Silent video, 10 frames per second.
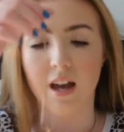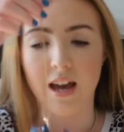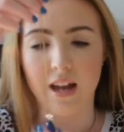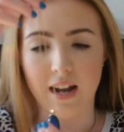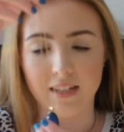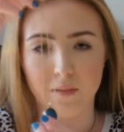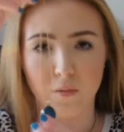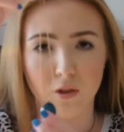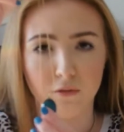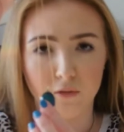And it has this
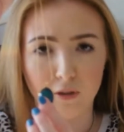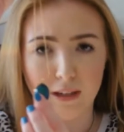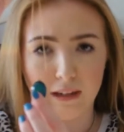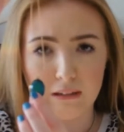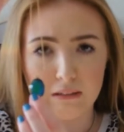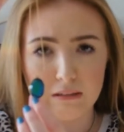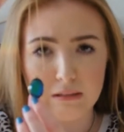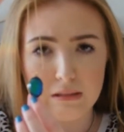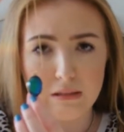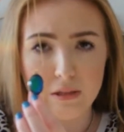beautiful like
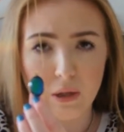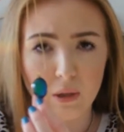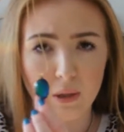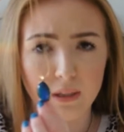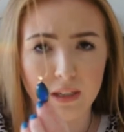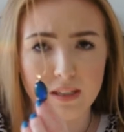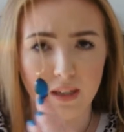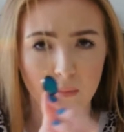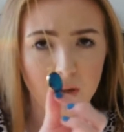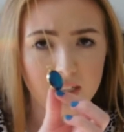stone that's
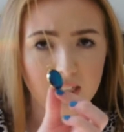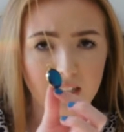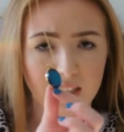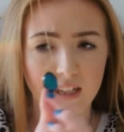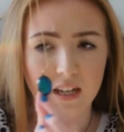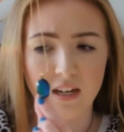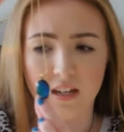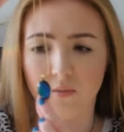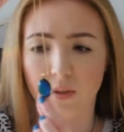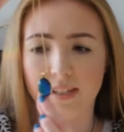like multicolored.
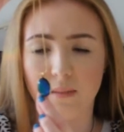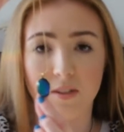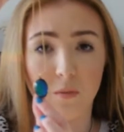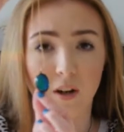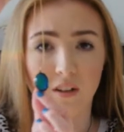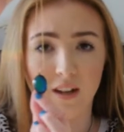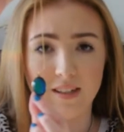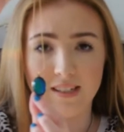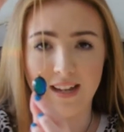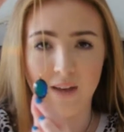It's really similar to pair of
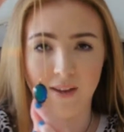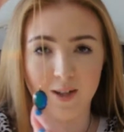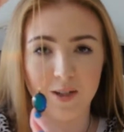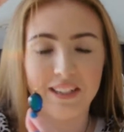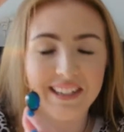glasses I have actually